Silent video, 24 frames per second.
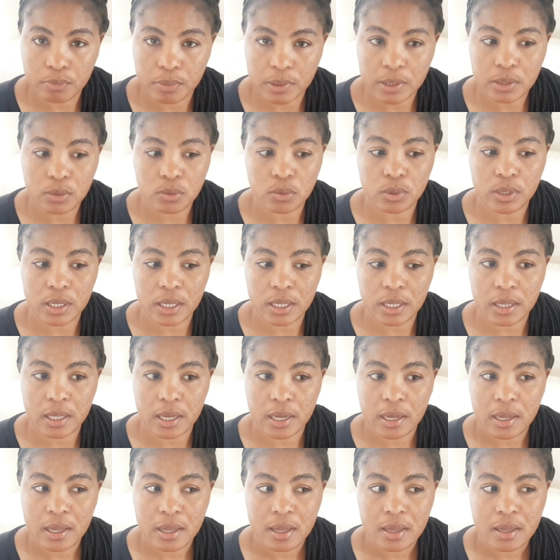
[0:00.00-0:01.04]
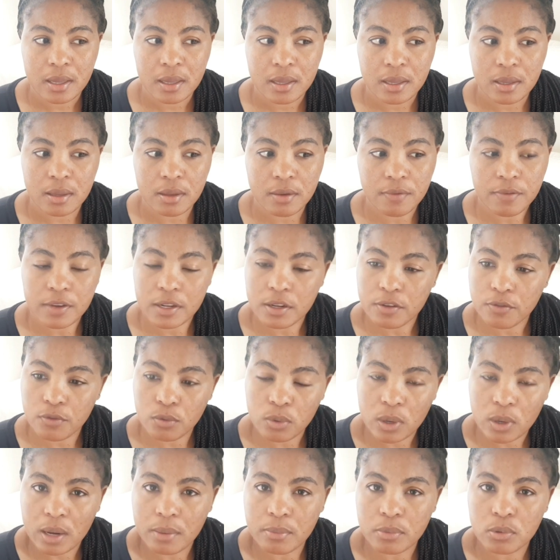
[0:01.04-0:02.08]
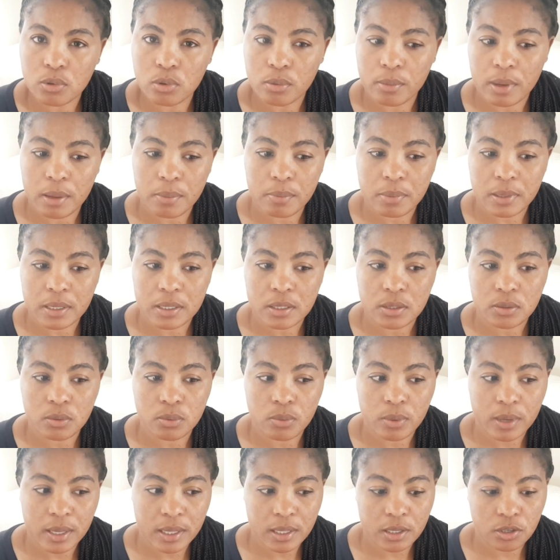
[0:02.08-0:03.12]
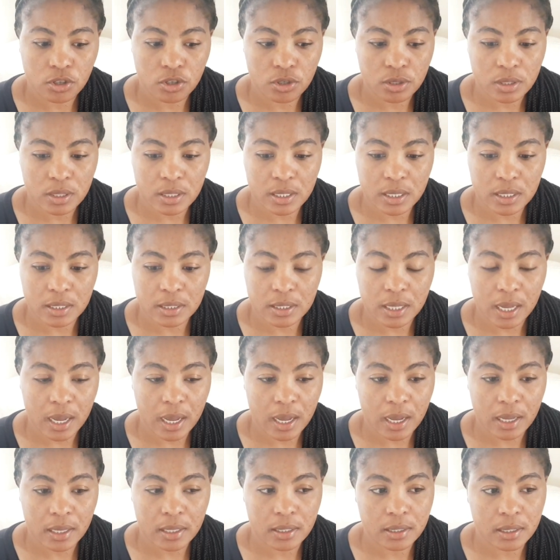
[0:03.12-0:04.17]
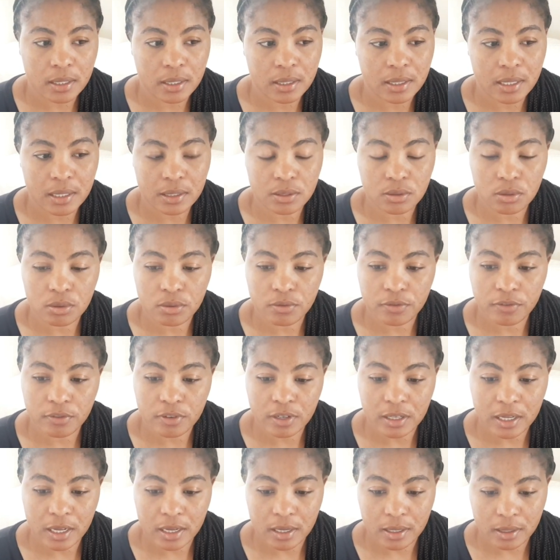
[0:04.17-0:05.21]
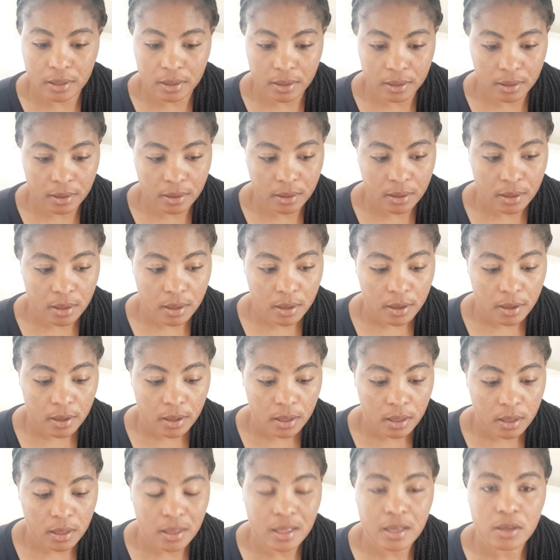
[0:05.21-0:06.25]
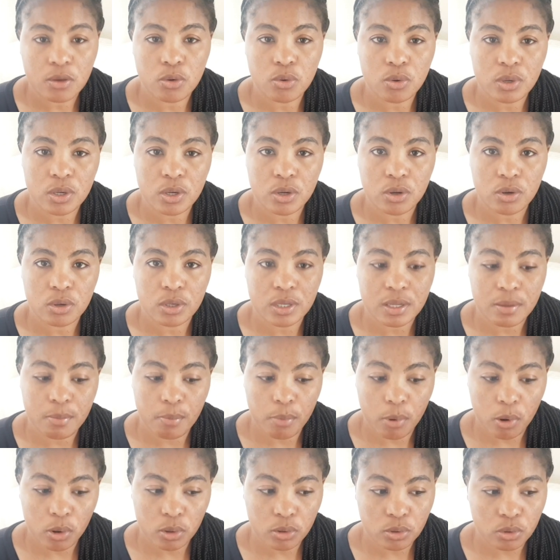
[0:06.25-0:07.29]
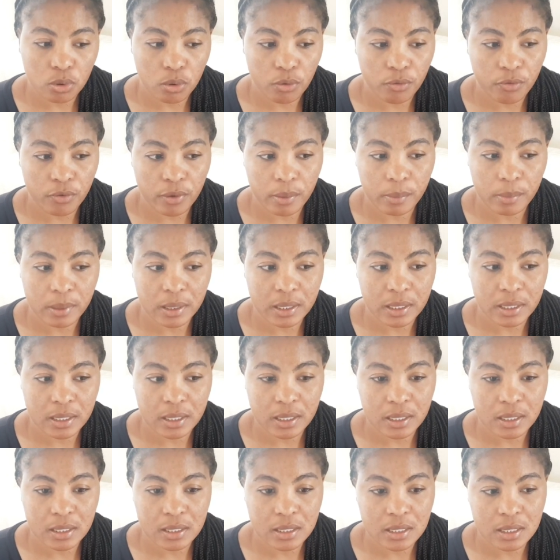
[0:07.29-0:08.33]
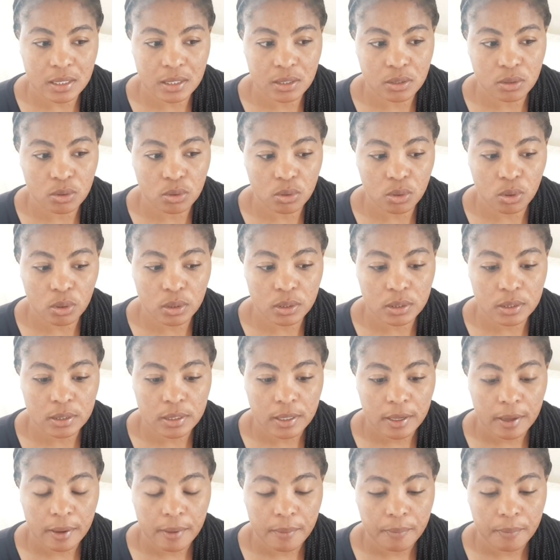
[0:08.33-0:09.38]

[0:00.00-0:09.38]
be together even if you come to my place where the children are it, it does not feel like the union the bond of family it, it's not